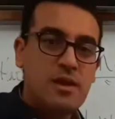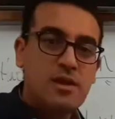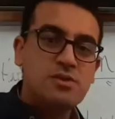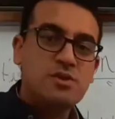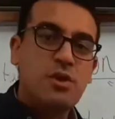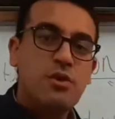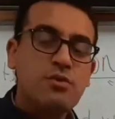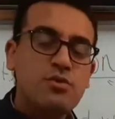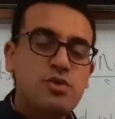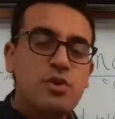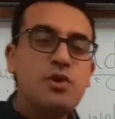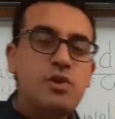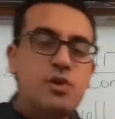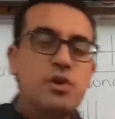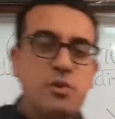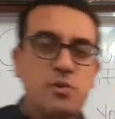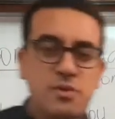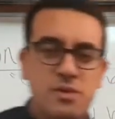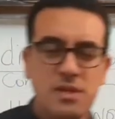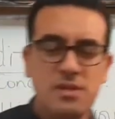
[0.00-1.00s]
So the
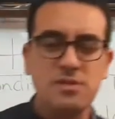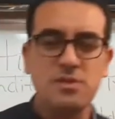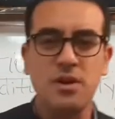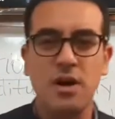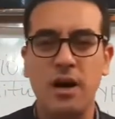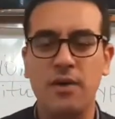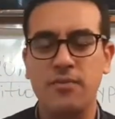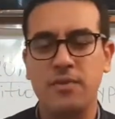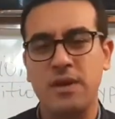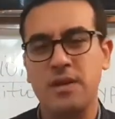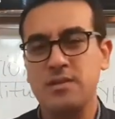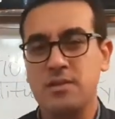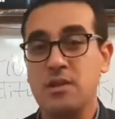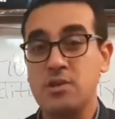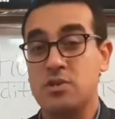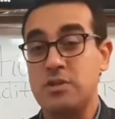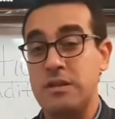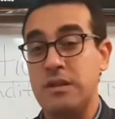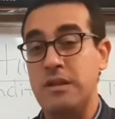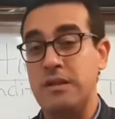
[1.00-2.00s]
uses of
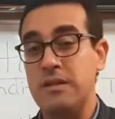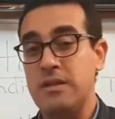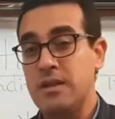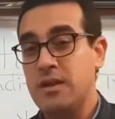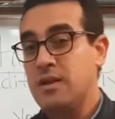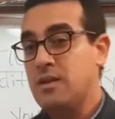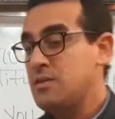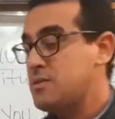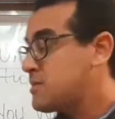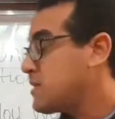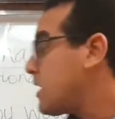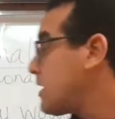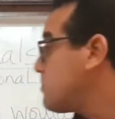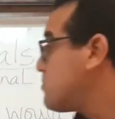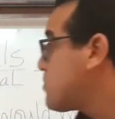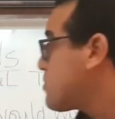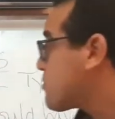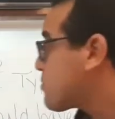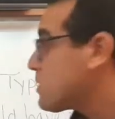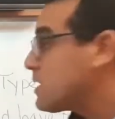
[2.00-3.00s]
conditional type
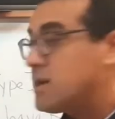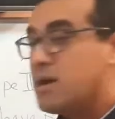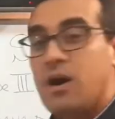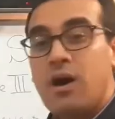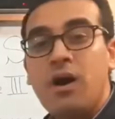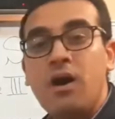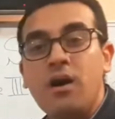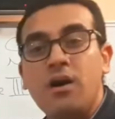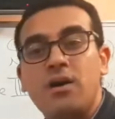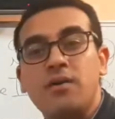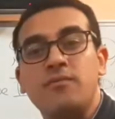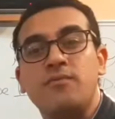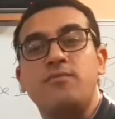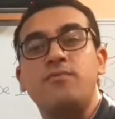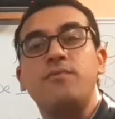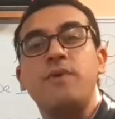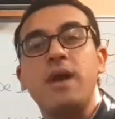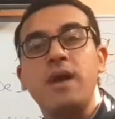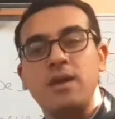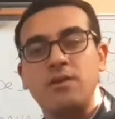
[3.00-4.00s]
3 are
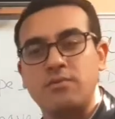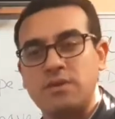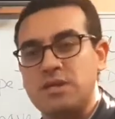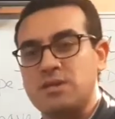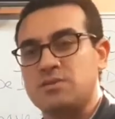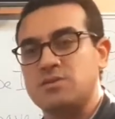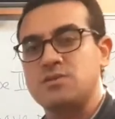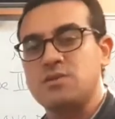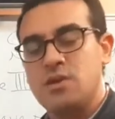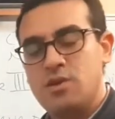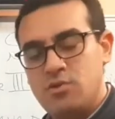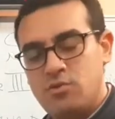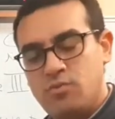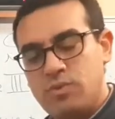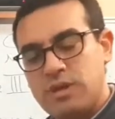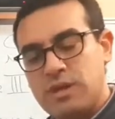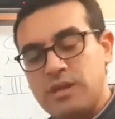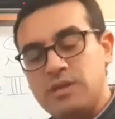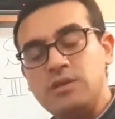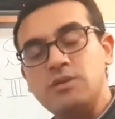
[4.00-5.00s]
various. We
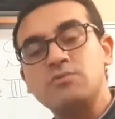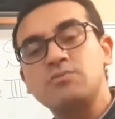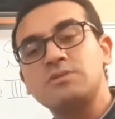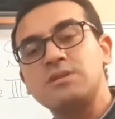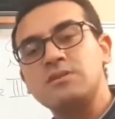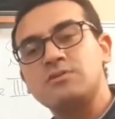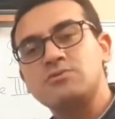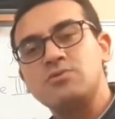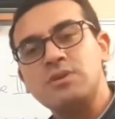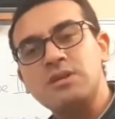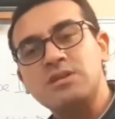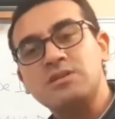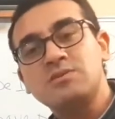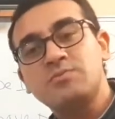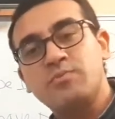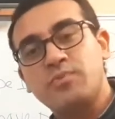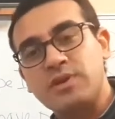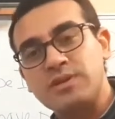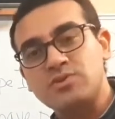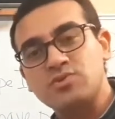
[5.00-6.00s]
can use it to
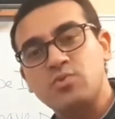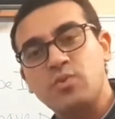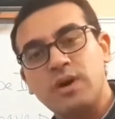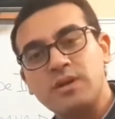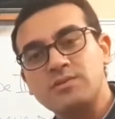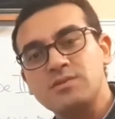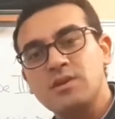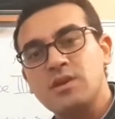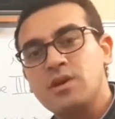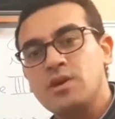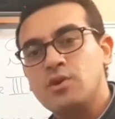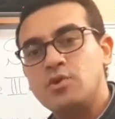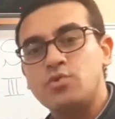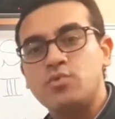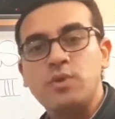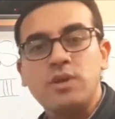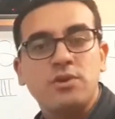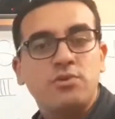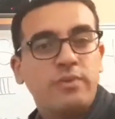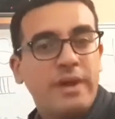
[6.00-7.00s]
express what?
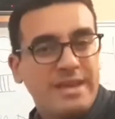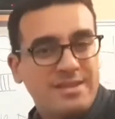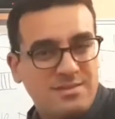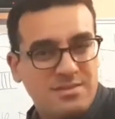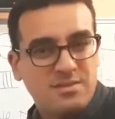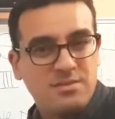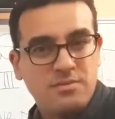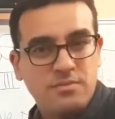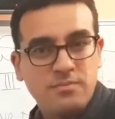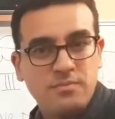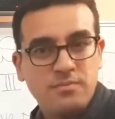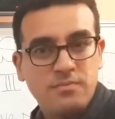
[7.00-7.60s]
Regret.